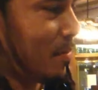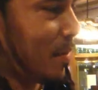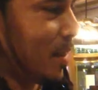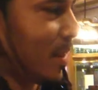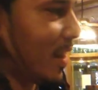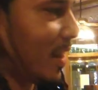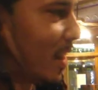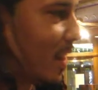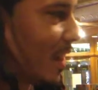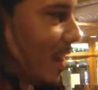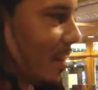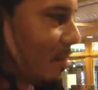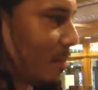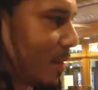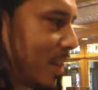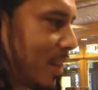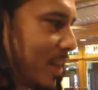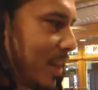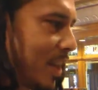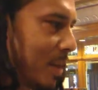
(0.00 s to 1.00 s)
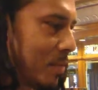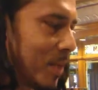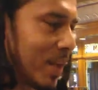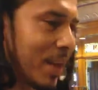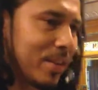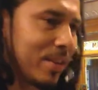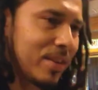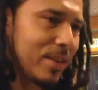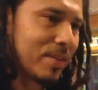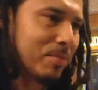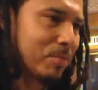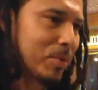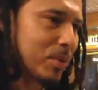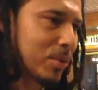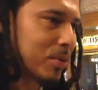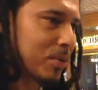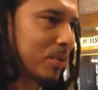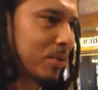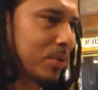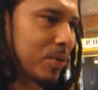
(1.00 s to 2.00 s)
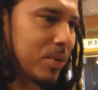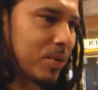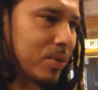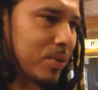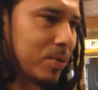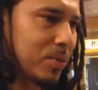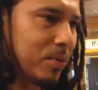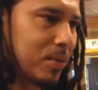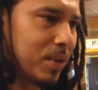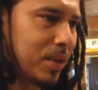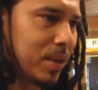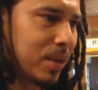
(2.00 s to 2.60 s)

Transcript: Oh my God, man. I mean, I've done murals, so,